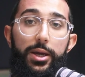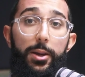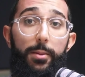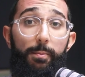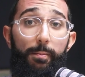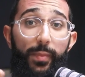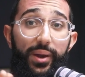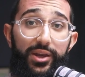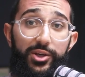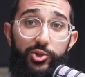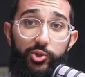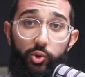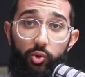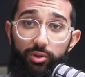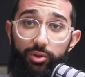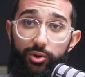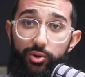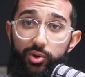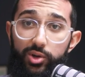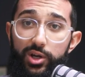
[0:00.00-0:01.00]
Make sure
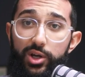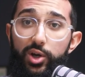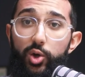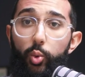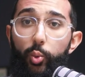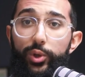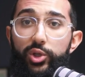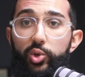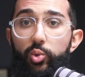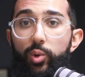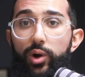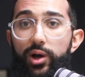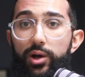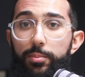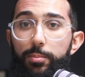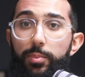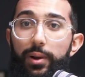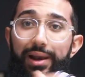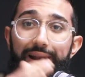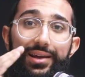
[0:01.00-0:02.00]
though, when you are
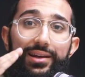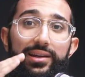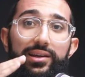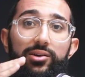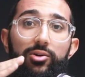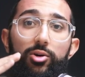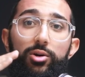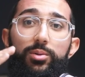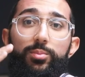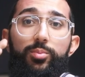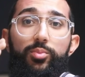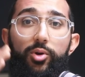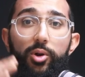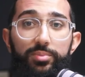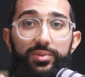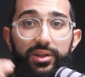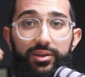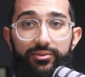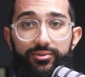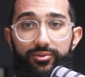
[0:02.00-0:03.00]
planning on
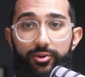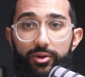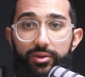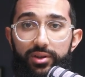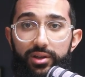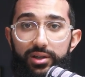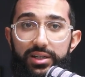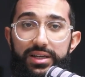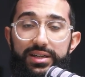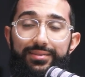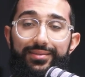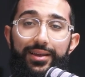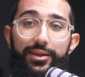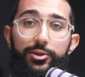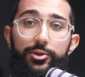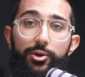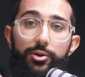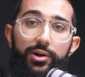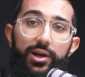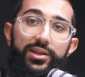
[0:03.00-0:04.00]
prompting further, that you
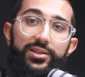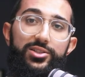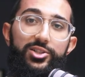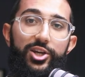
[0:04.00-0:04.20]
don't ask